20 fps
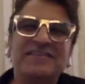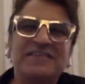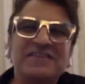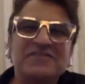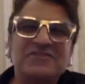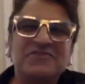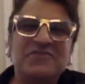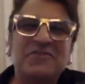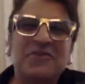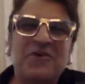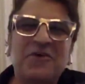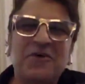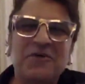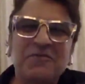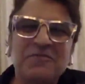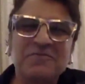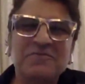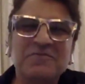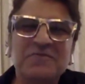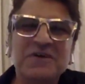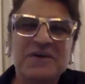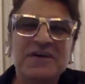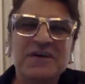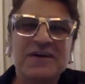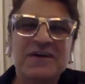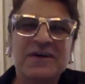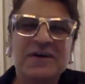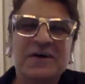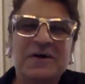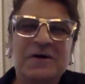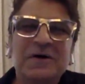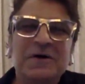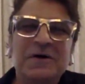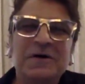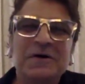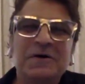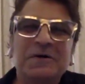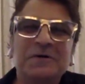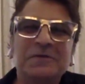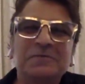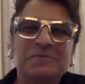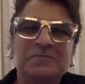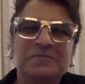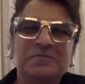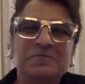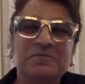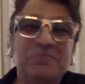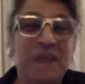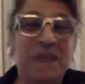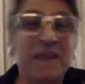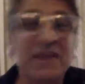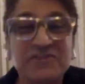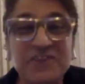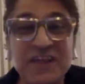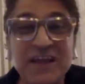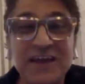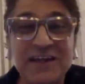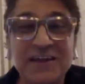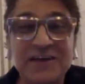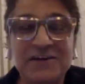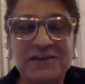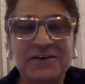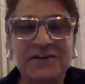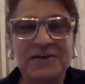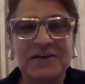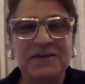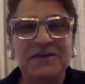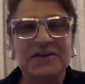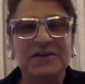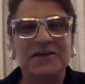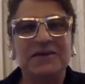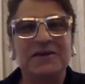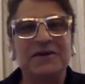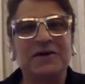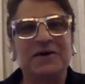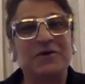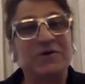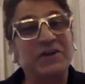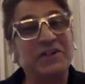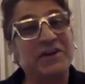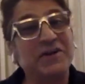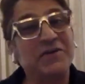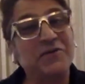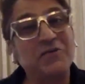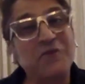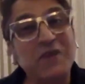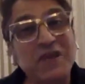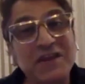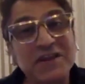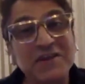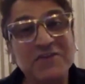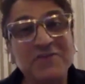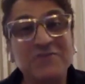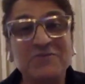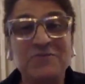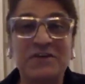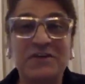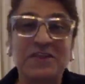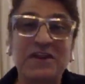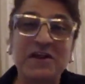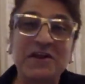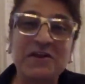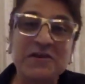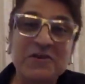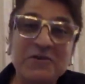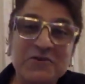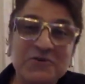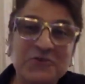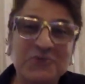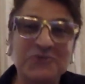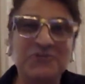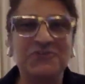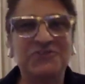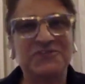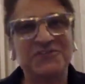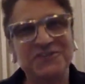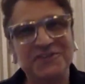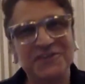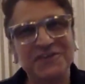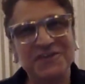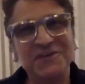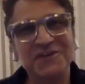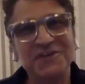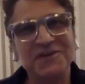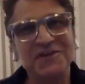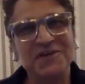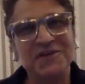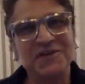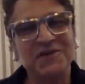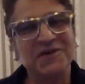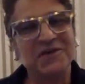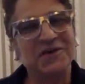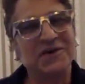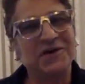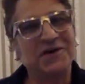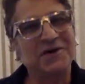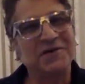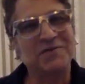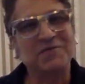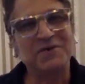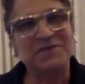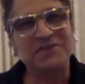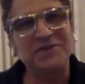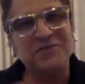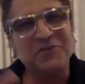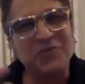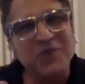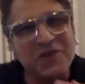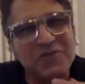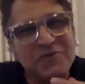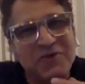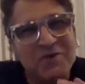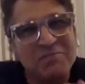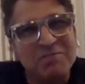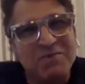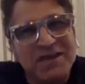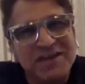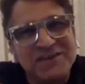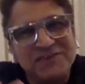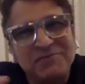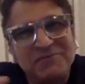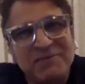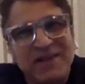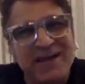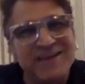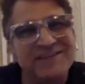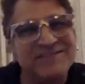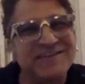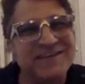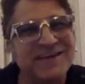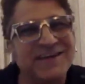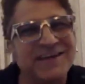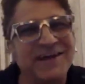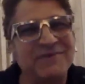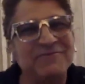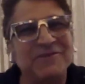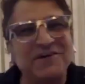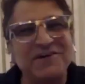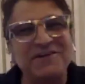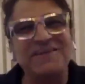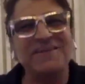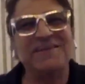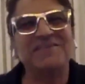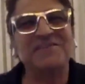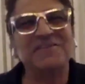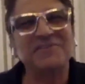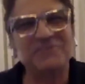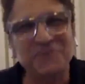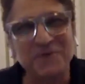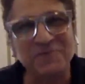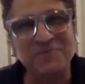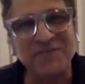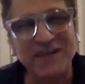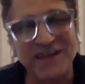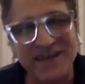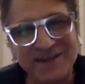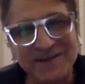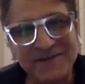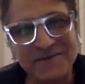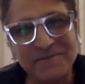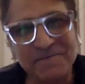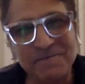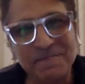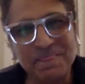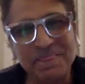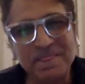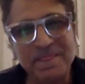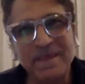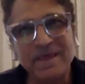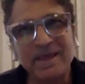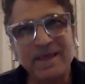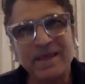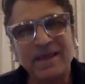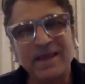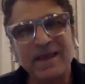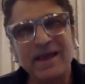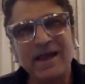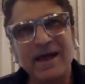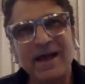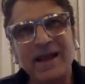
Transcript: I've learned lessons from blackjack, whether I win, whether I lose. But the way one plays blackjack, I've learned lessons from that.